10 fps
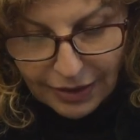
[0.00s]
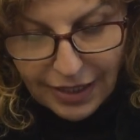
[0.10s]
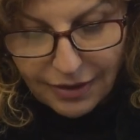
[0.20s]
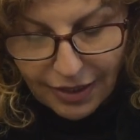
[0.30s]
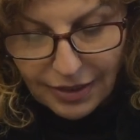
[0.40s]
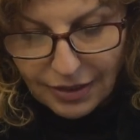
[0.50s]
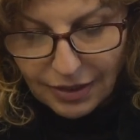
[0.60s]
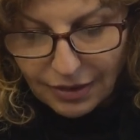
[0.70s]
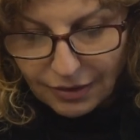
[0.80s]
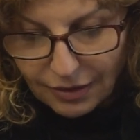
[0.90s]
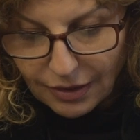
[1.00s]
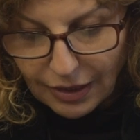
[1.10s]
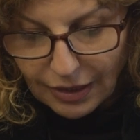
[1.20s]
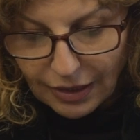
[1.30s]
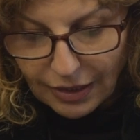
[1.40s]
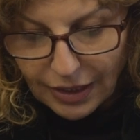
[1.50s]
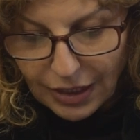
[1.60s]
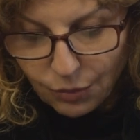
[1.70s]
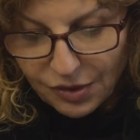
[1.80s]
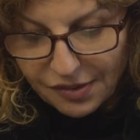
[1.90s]
later that year,
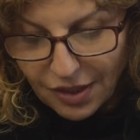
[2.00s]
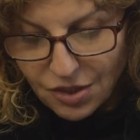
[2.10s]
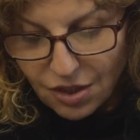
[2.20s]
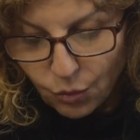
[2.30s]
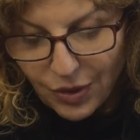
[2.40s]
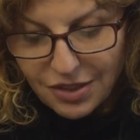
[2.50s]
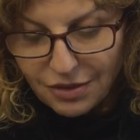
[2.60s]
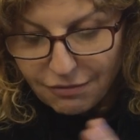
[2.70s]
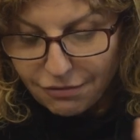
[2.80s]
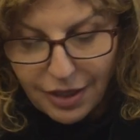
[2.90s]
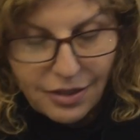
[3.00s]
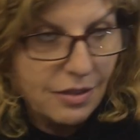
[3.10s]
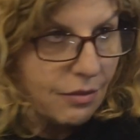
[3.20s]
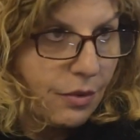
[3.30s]
he was sent to the Western Front,